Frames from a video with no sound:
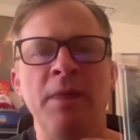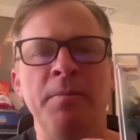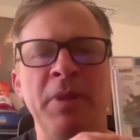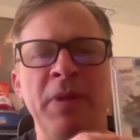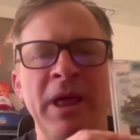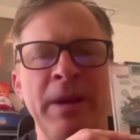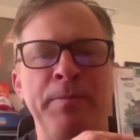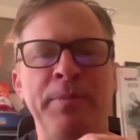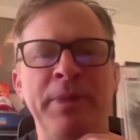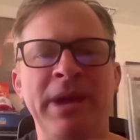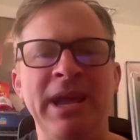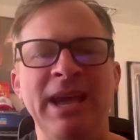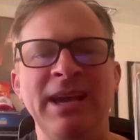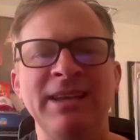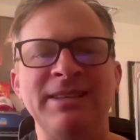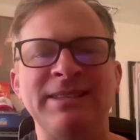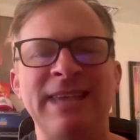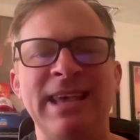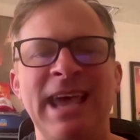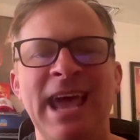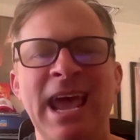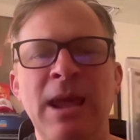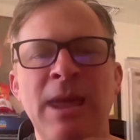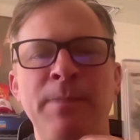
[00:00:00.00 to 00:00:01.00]
like
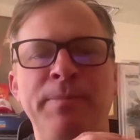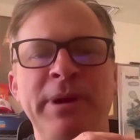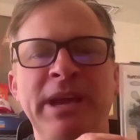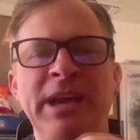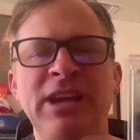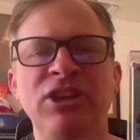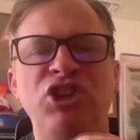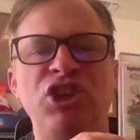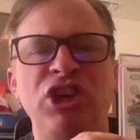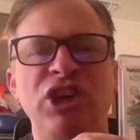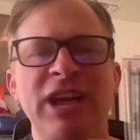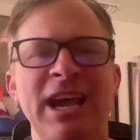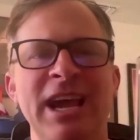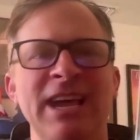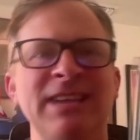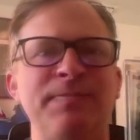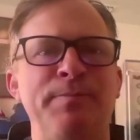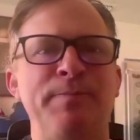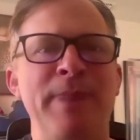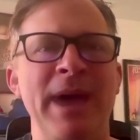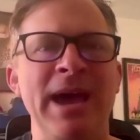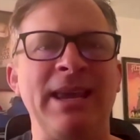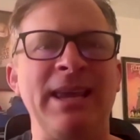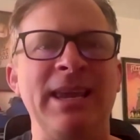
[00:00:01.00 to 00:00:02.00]
PSA,
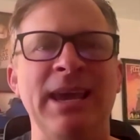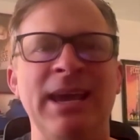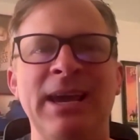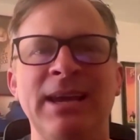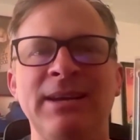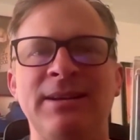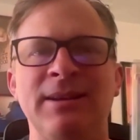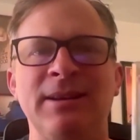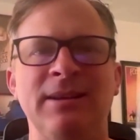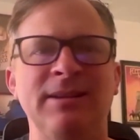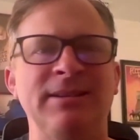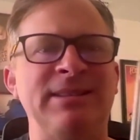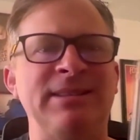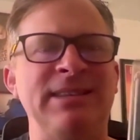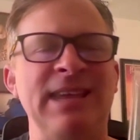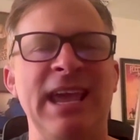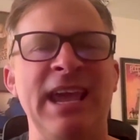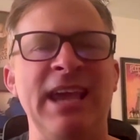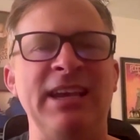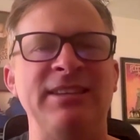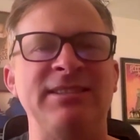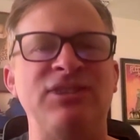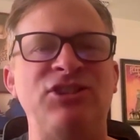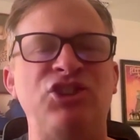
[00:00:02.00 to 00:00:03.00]
BGS, Beckett,
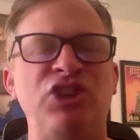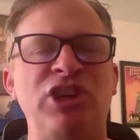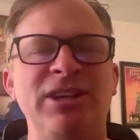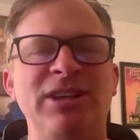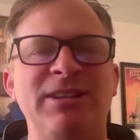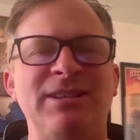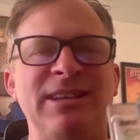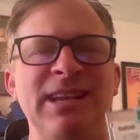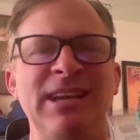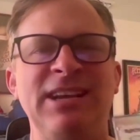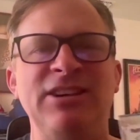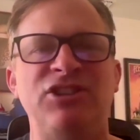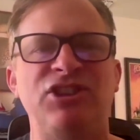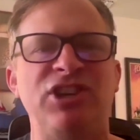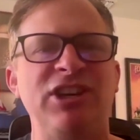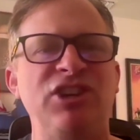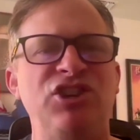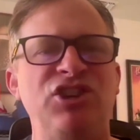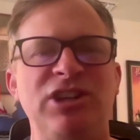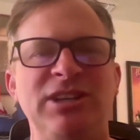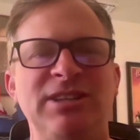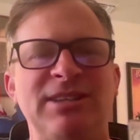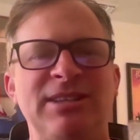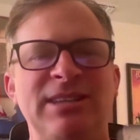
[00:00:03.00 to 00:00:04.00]
SGC,
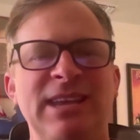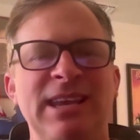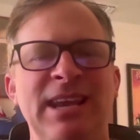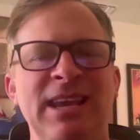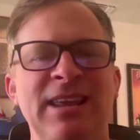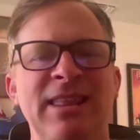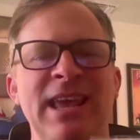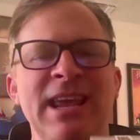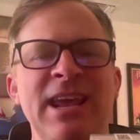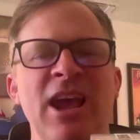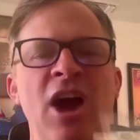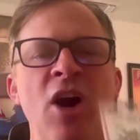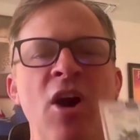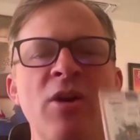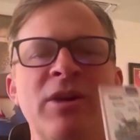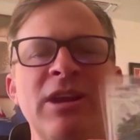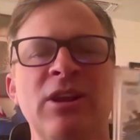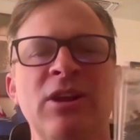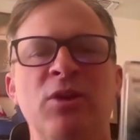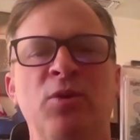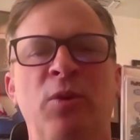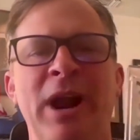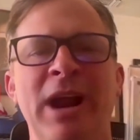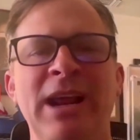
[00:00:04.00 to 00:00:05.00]
CGC. They all
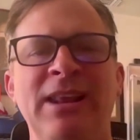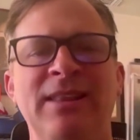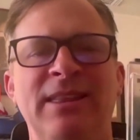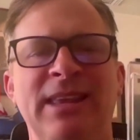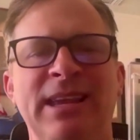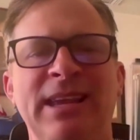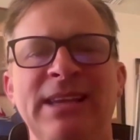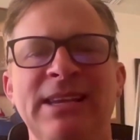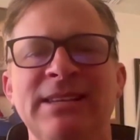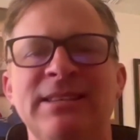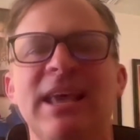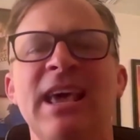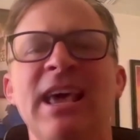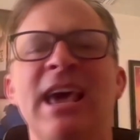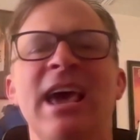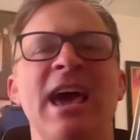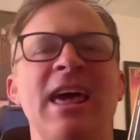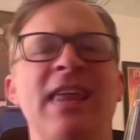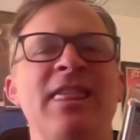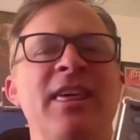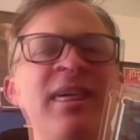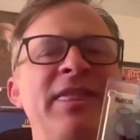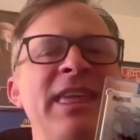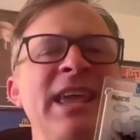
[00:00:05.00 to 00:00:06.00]
can grade these.
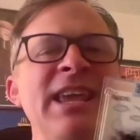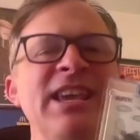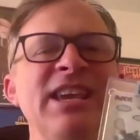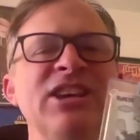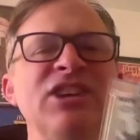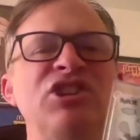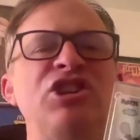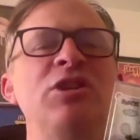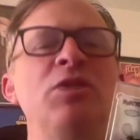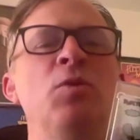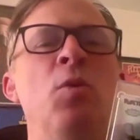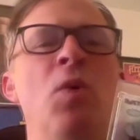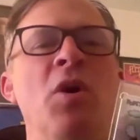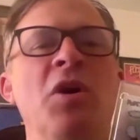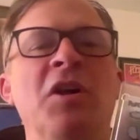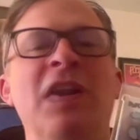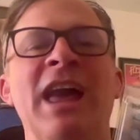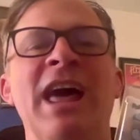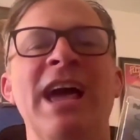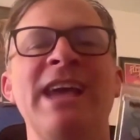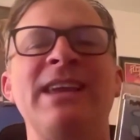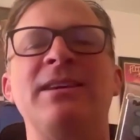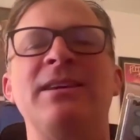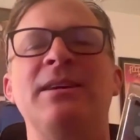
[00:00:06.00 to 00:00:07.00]
And the thing is, you want
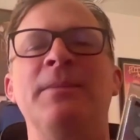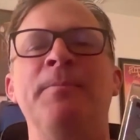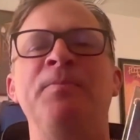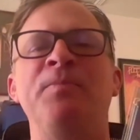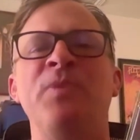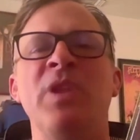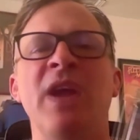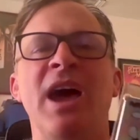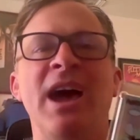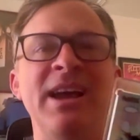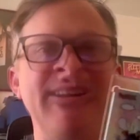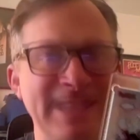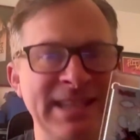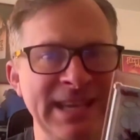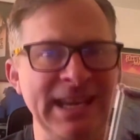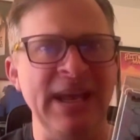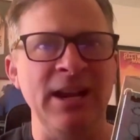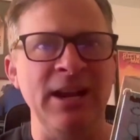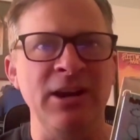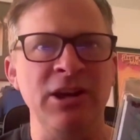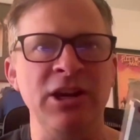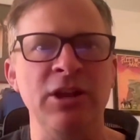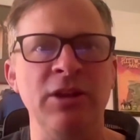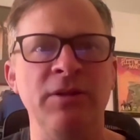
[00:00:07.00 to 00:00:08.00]
like a
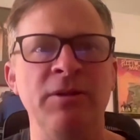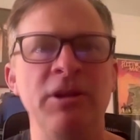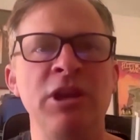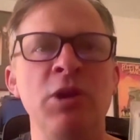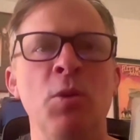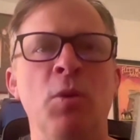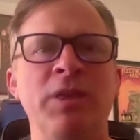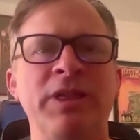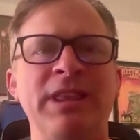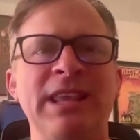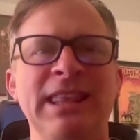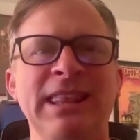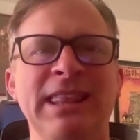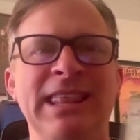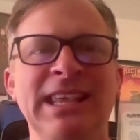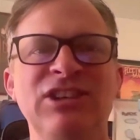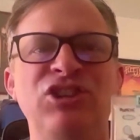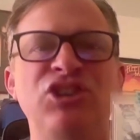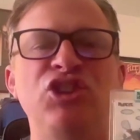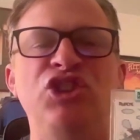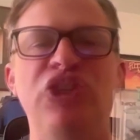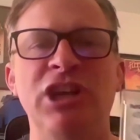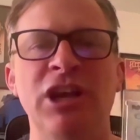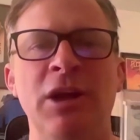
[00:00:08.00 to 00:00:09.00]
10. You want to get
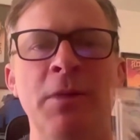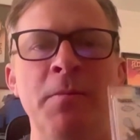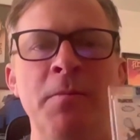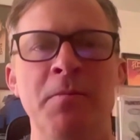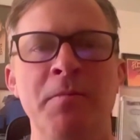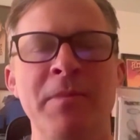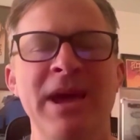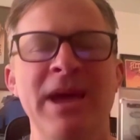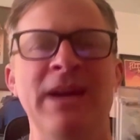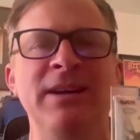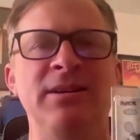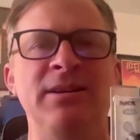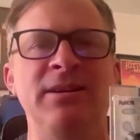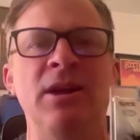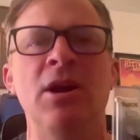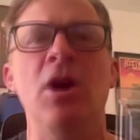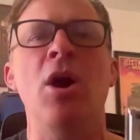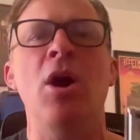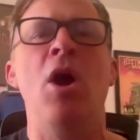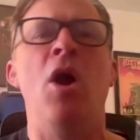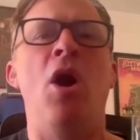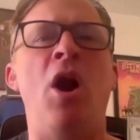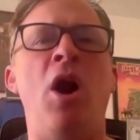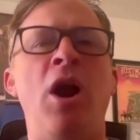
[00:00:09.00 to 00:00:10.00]
these gem mint.
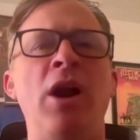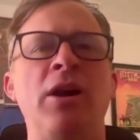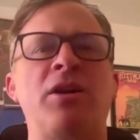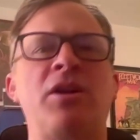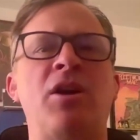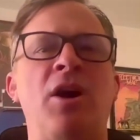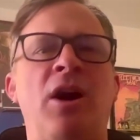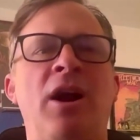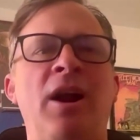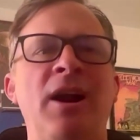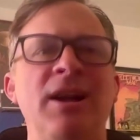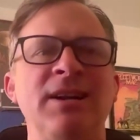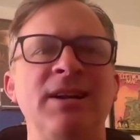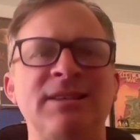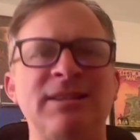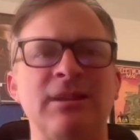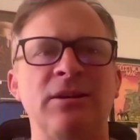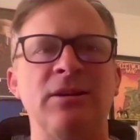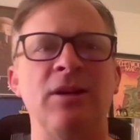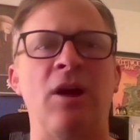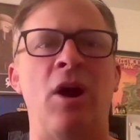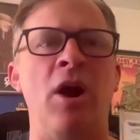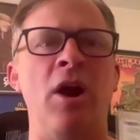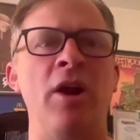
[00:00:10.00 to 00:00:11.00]
Art
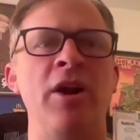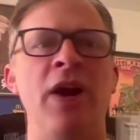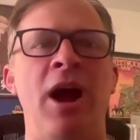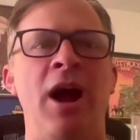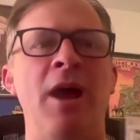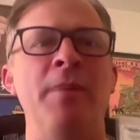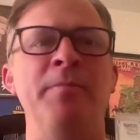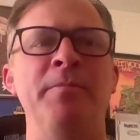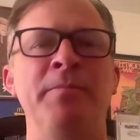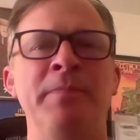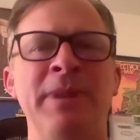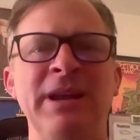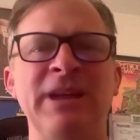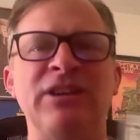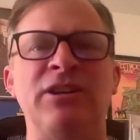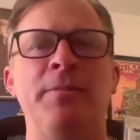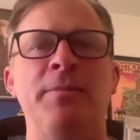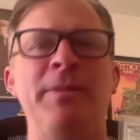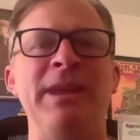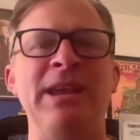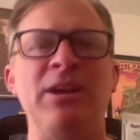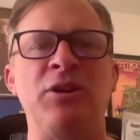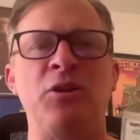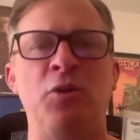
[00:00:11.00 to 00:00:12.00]
cards are not meant to
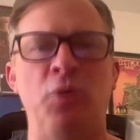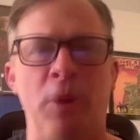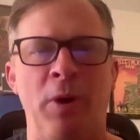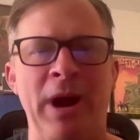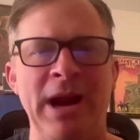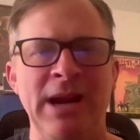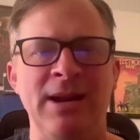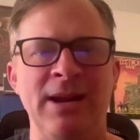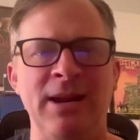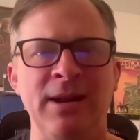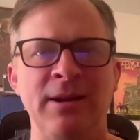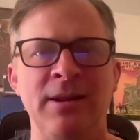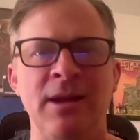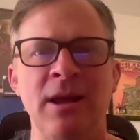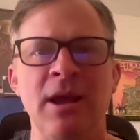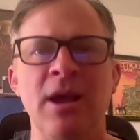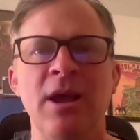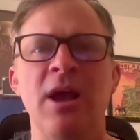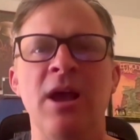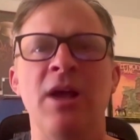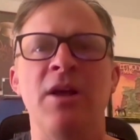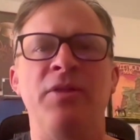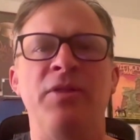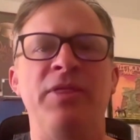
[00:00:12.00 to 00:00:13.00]
be graded.
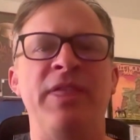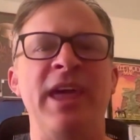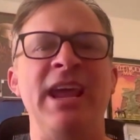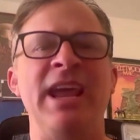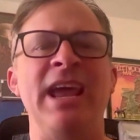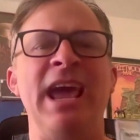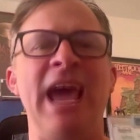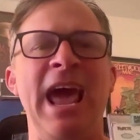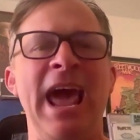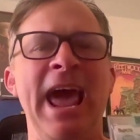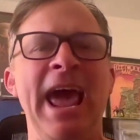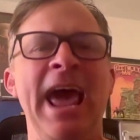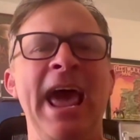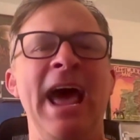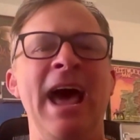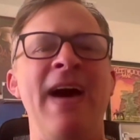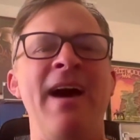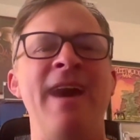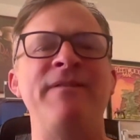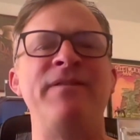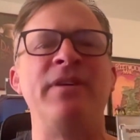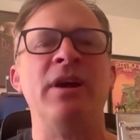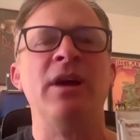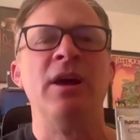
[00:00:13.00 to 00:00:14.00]
They
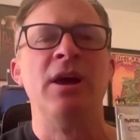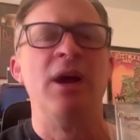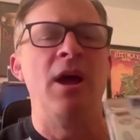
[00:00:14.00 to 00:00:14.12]
have